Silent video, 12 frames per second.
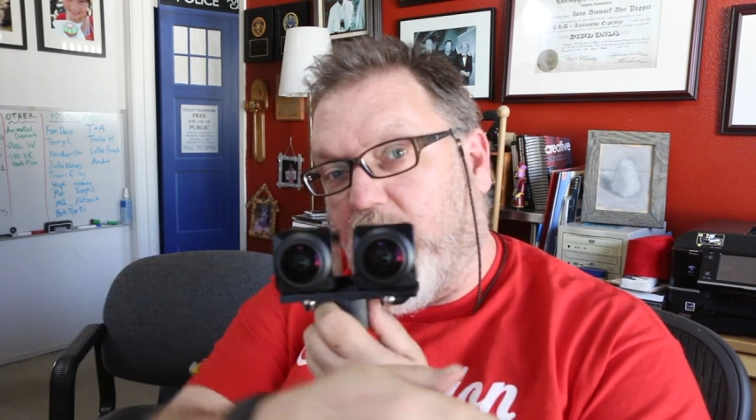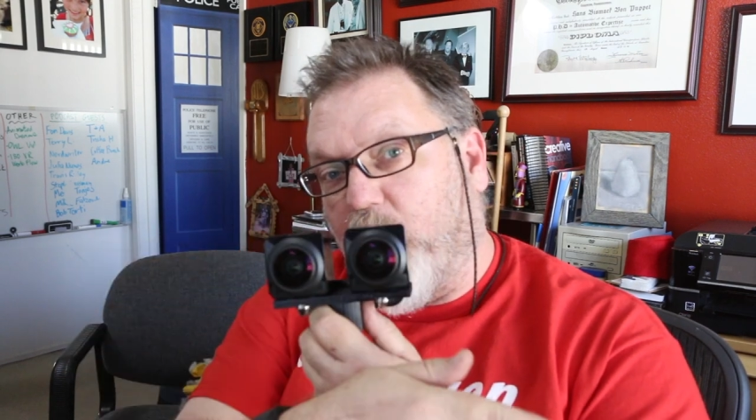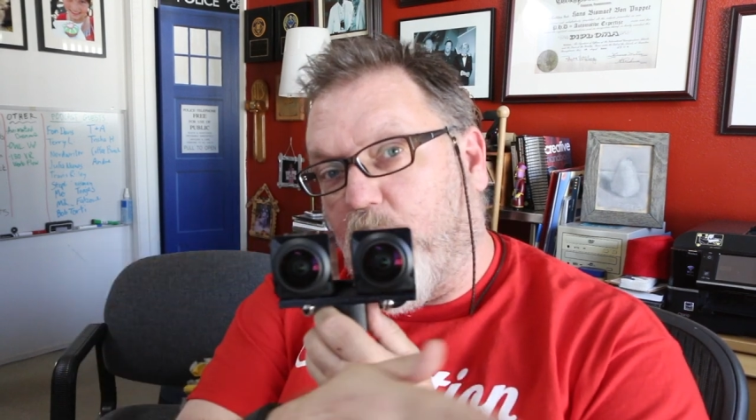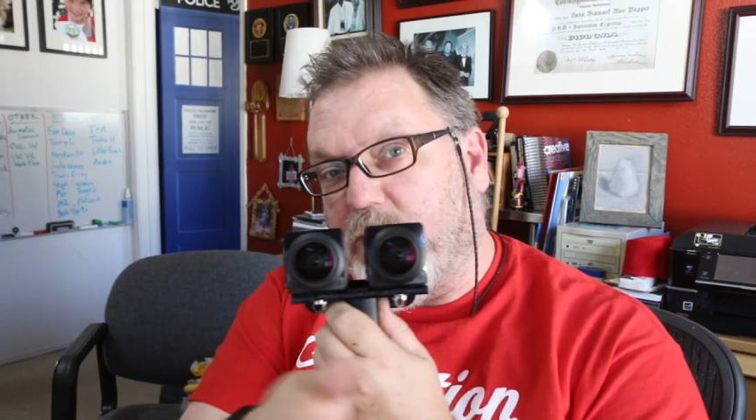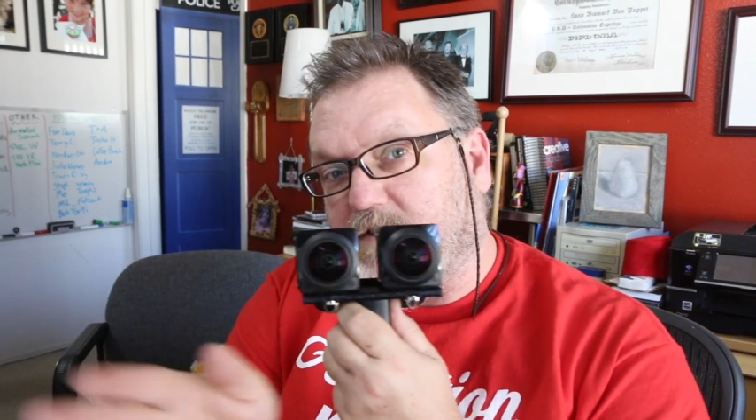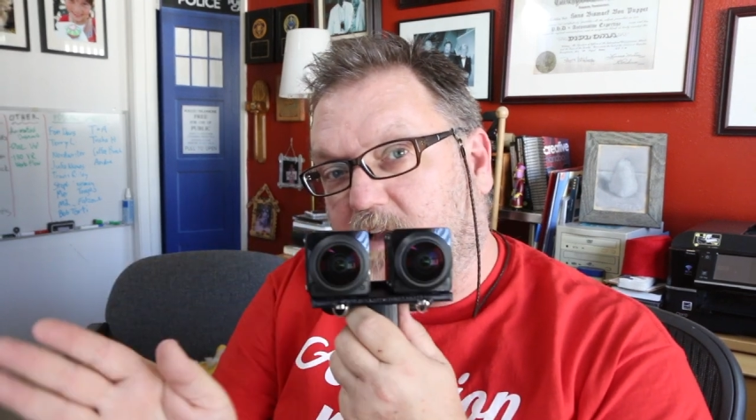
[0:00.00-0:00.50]
and
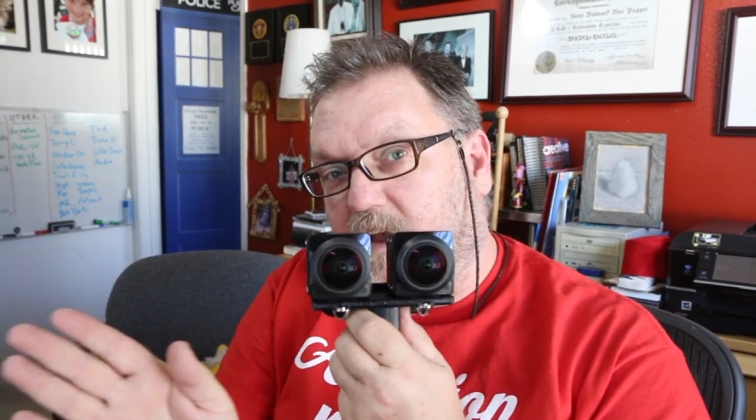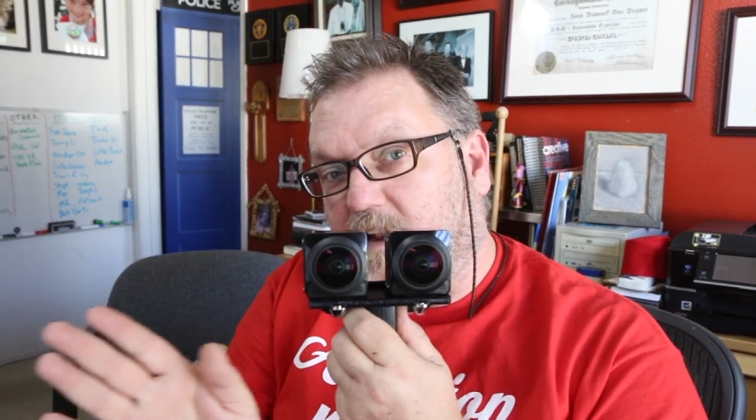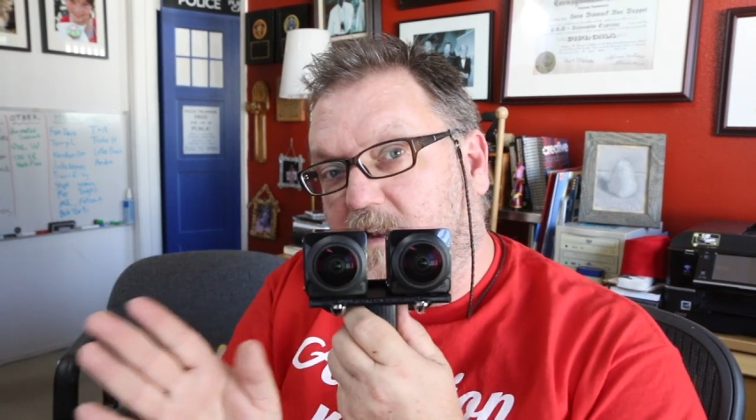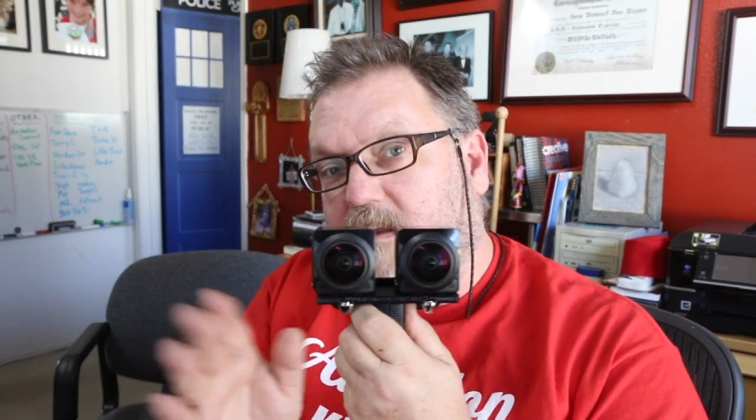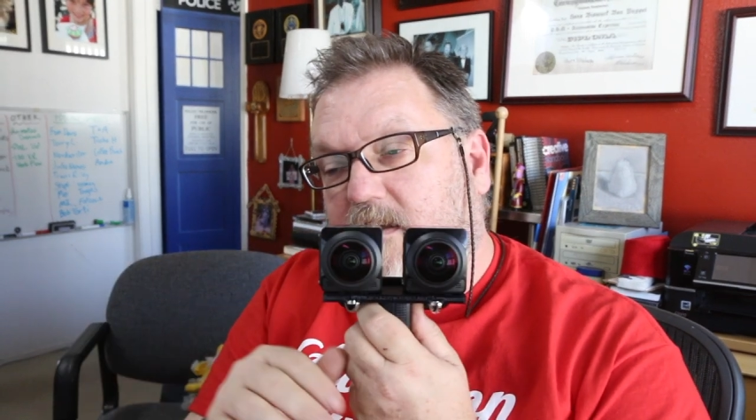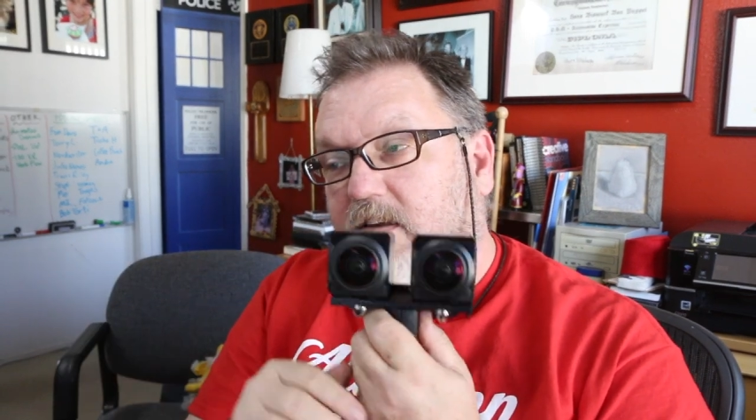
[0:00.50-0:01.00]

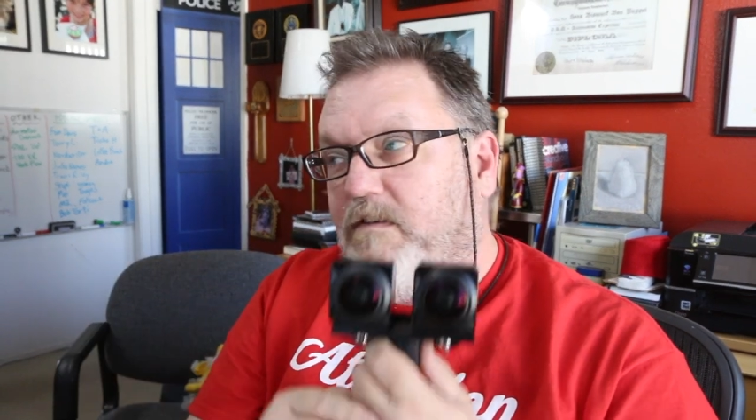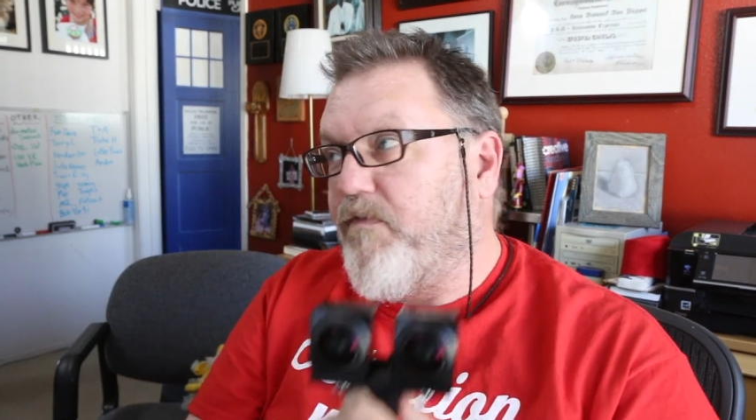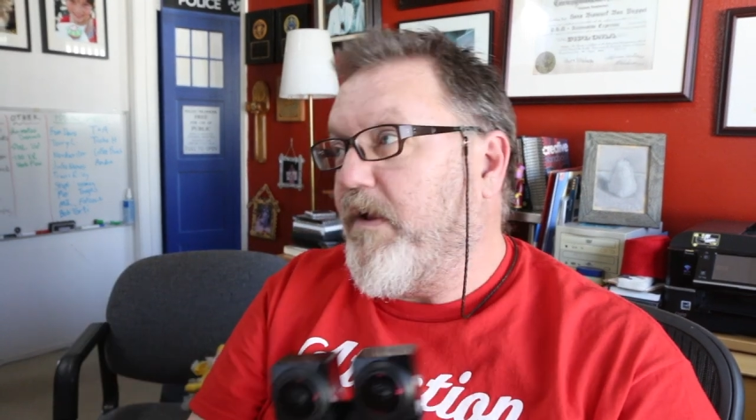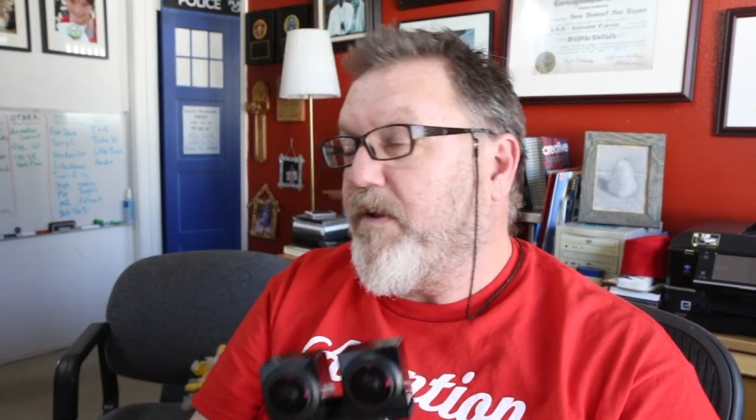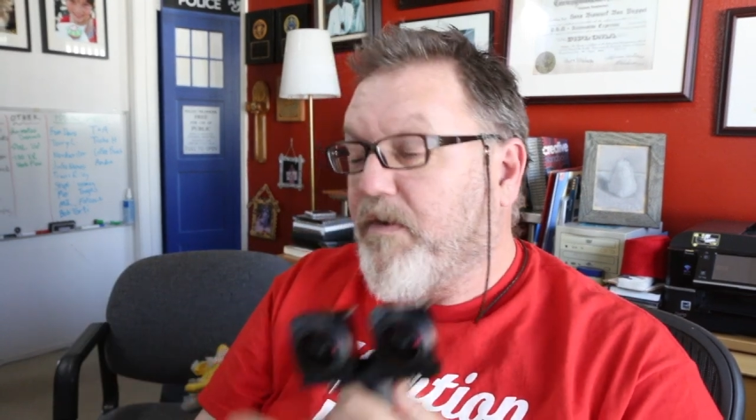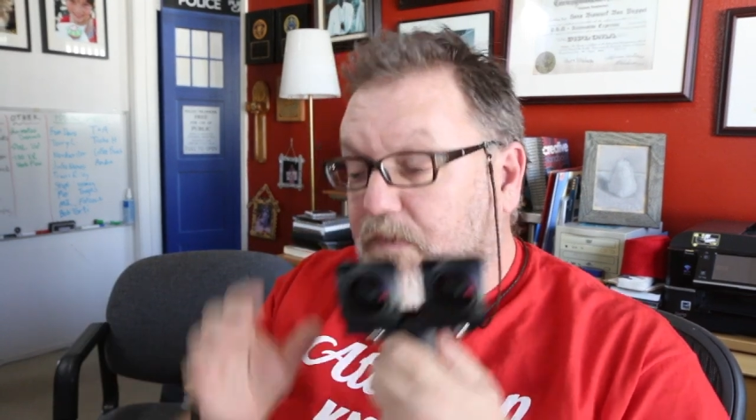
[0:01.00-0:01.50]
horizontal
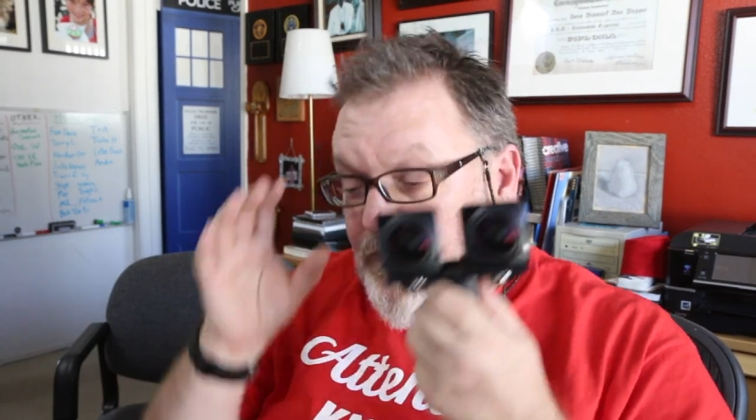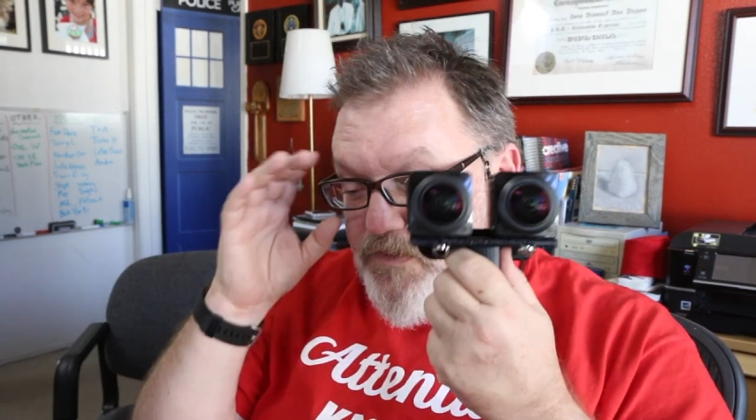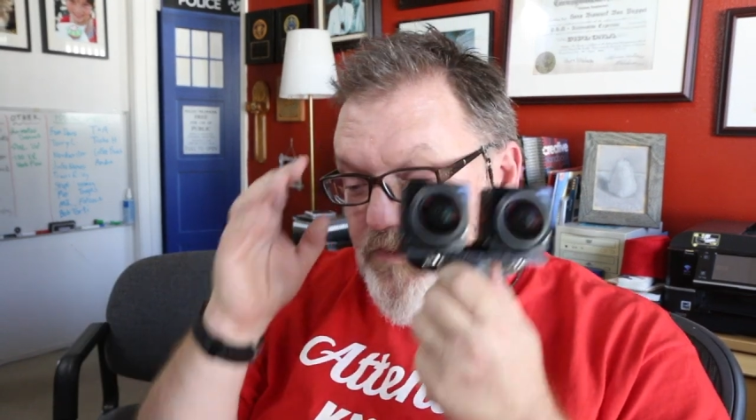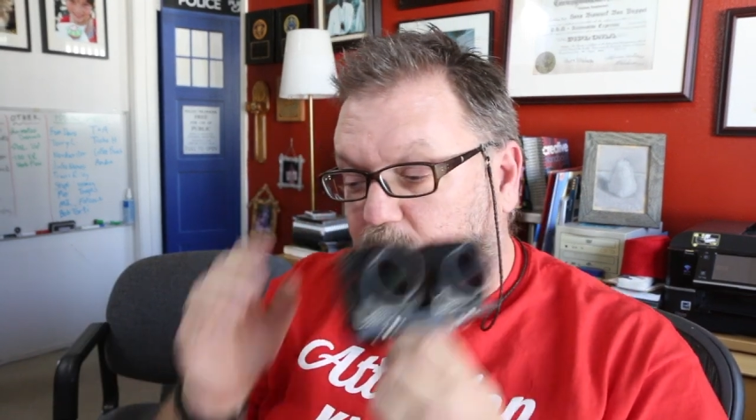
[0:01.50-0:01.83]
field of view.